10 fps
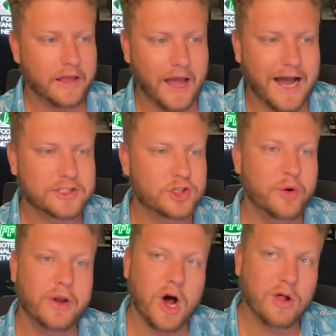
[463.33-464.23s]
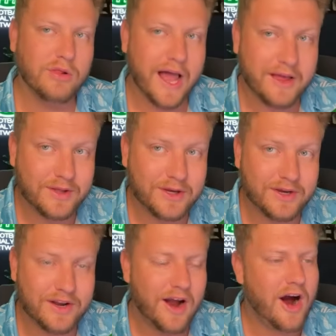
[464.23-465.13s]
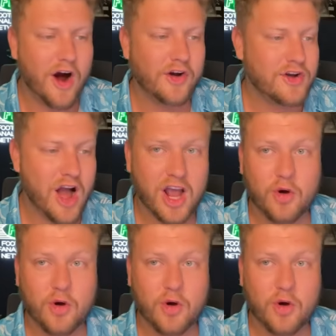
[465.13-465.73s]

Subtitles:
Guys who in all likelihood are not